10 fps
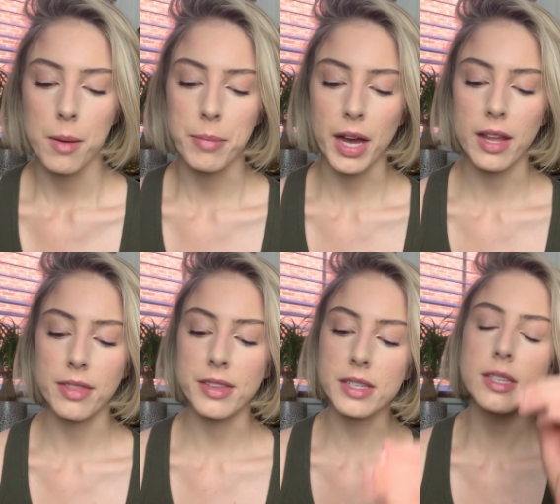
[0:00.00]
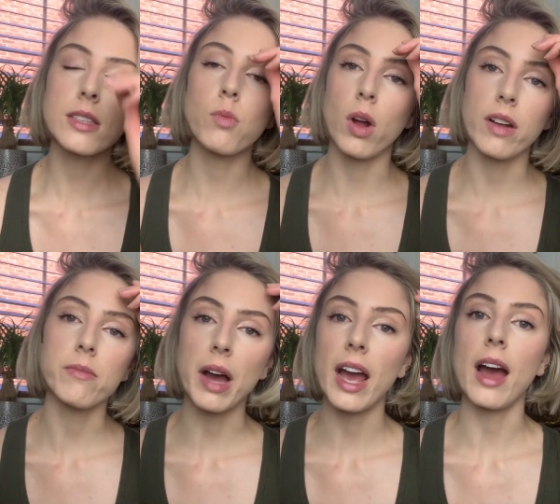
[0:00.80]
But this is one of
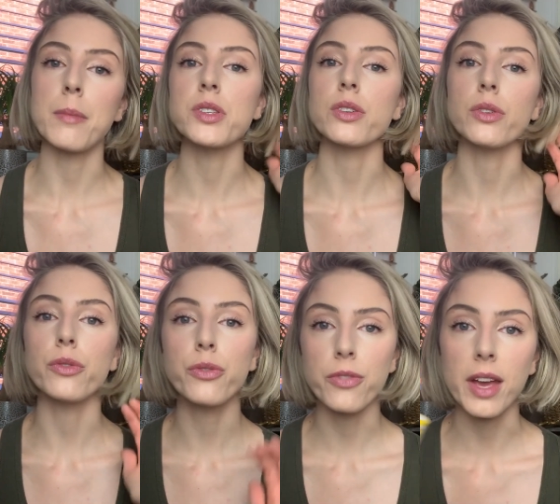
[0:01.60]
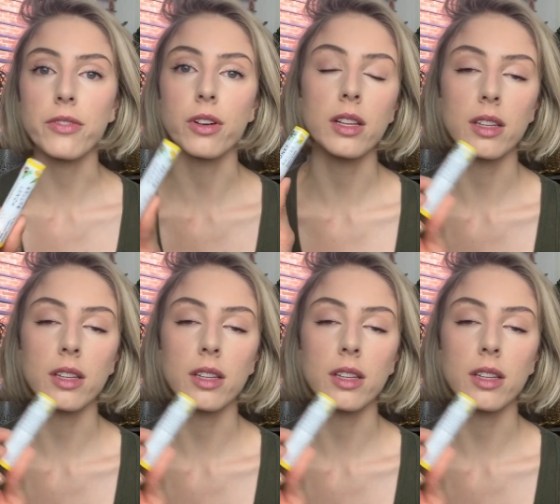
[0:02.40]
my absolute favorite